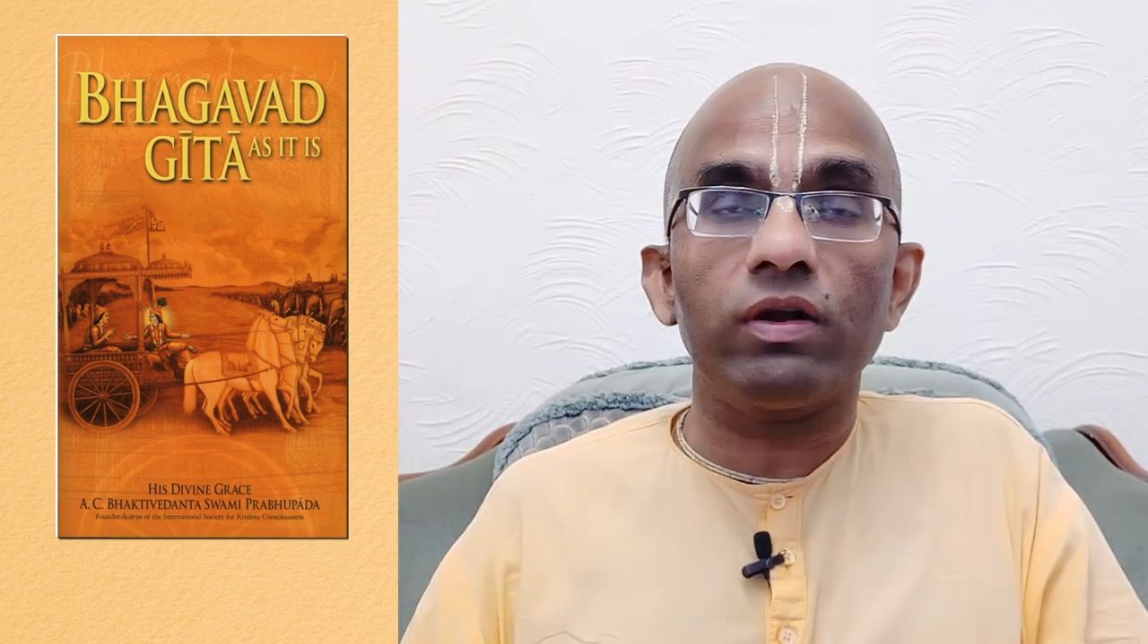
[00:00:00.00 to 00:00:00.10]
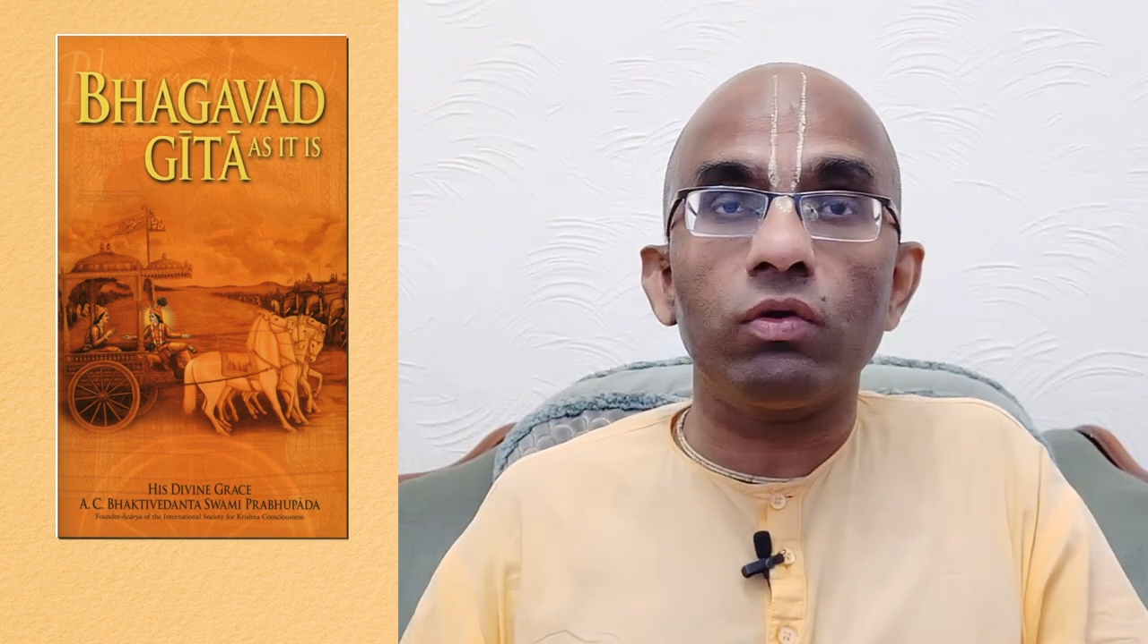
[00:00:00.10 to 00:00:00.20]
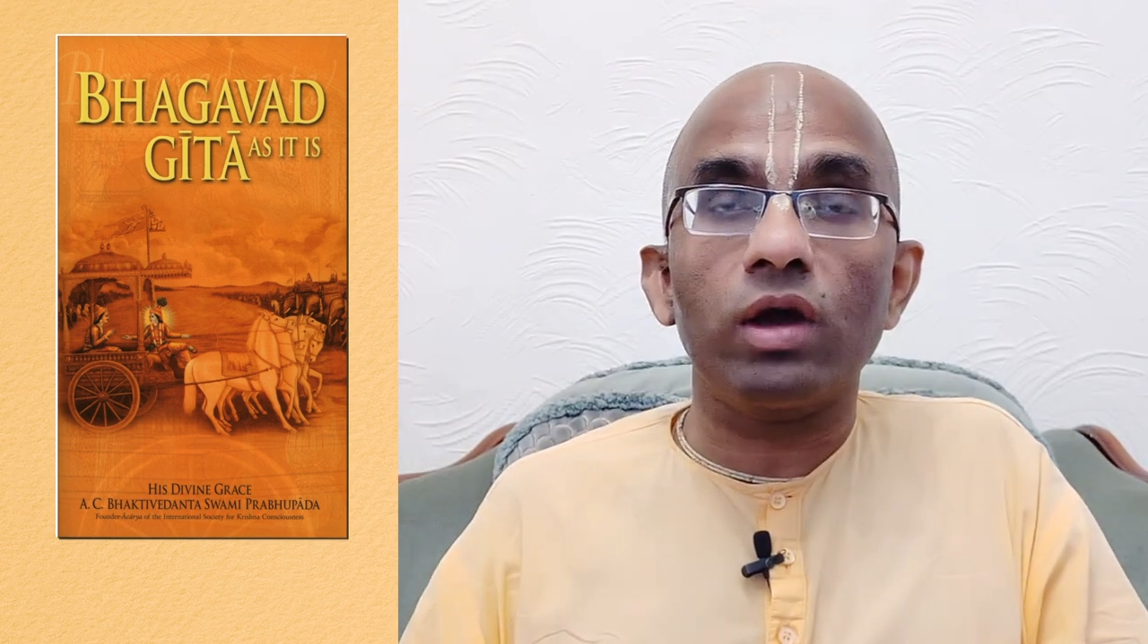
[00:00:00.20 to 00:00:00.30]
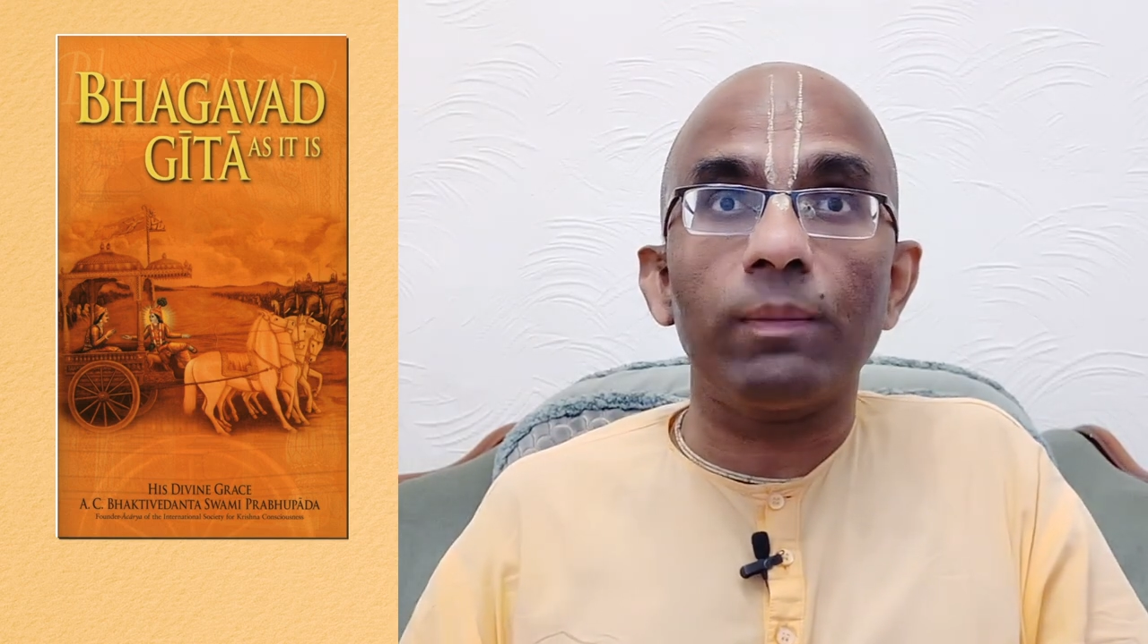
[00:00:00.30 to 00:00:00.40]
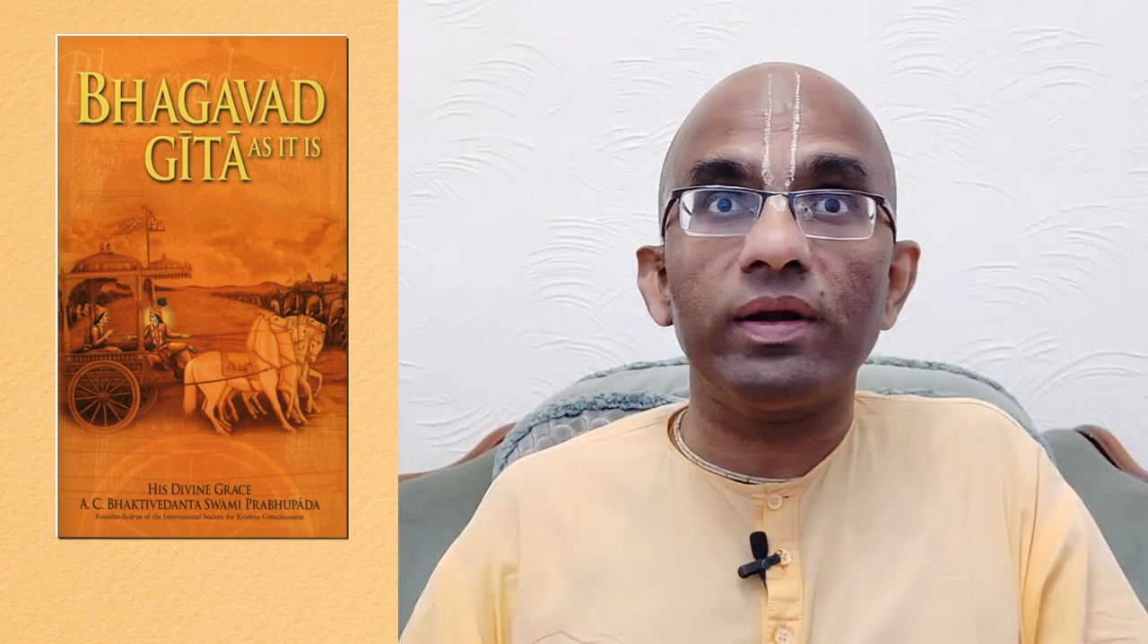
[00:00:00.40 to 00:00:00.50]
and
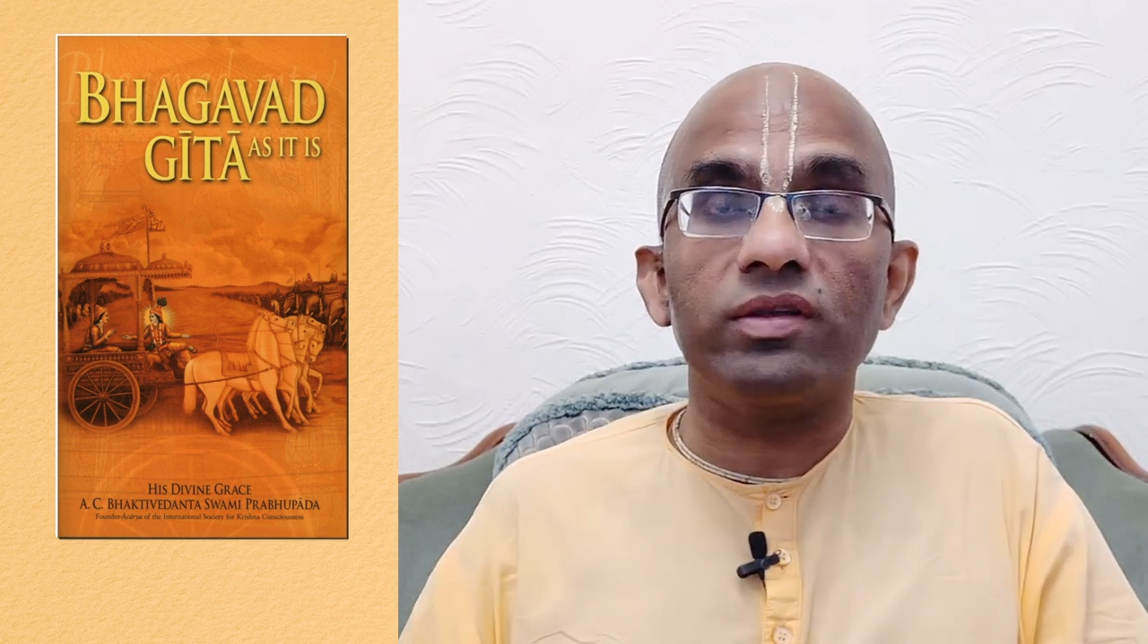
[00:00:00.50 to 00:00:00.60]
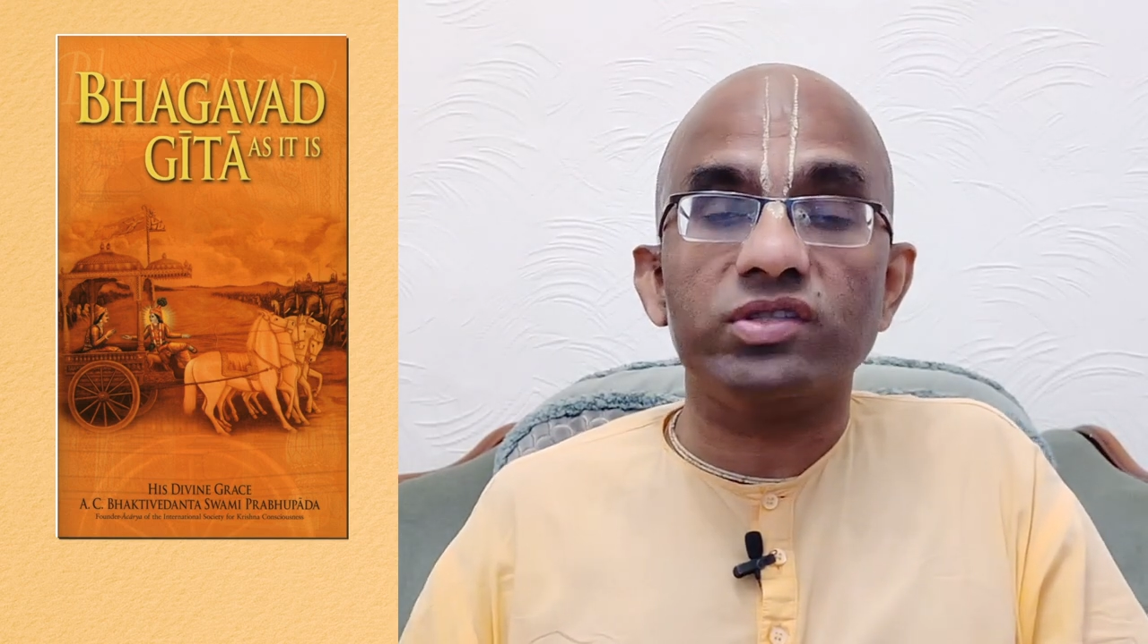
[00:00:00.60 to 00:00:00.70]
look up at the